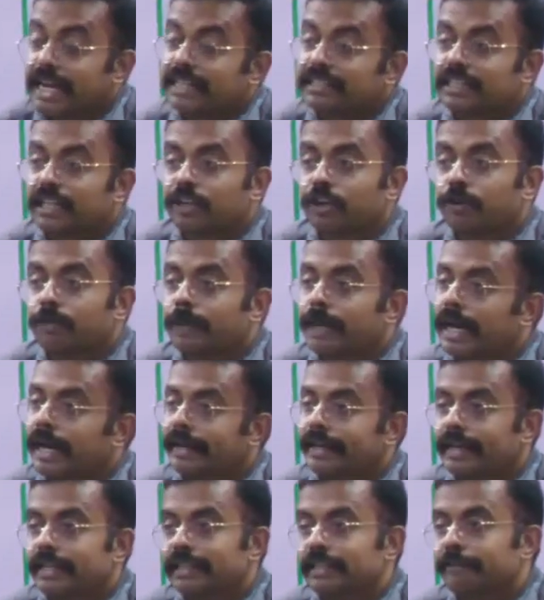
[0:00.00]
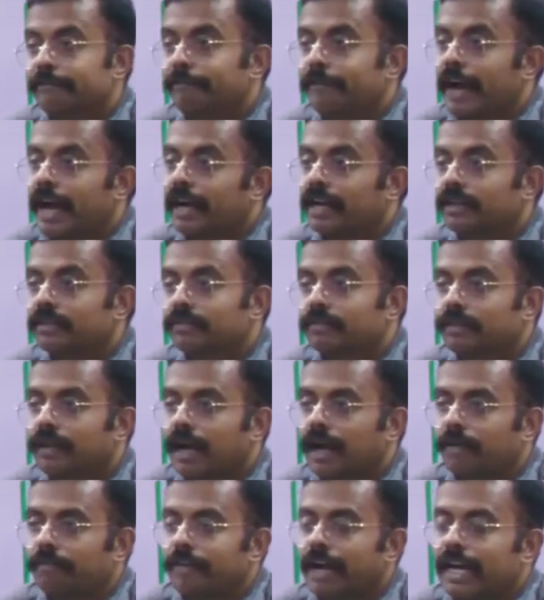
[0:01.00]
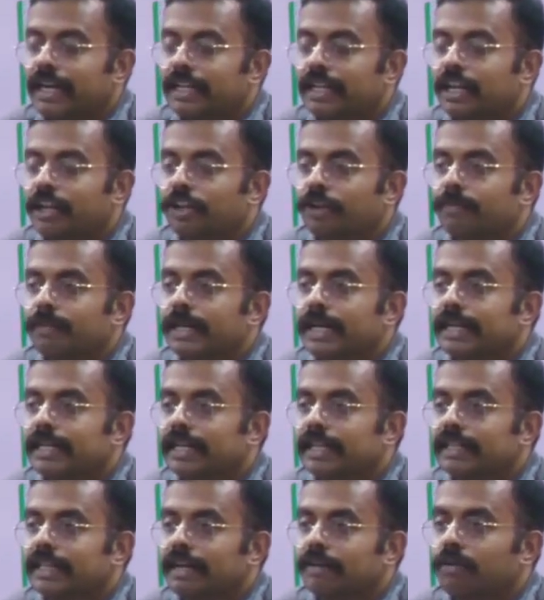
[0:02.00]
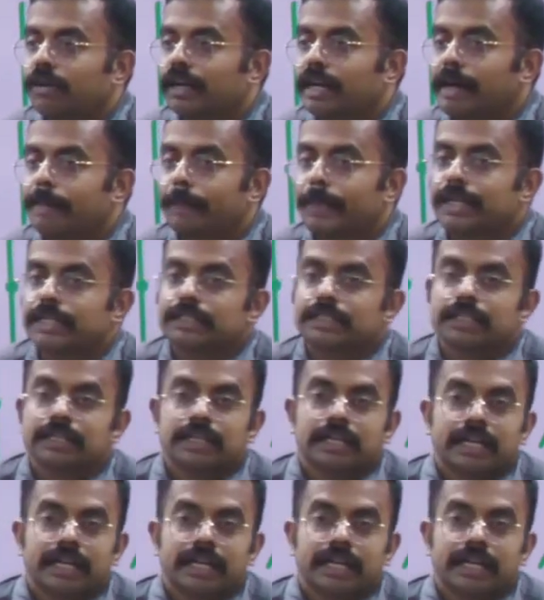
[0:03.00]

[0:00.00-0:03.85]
gets accumulated in the fat. A fat will accumulate, what happens?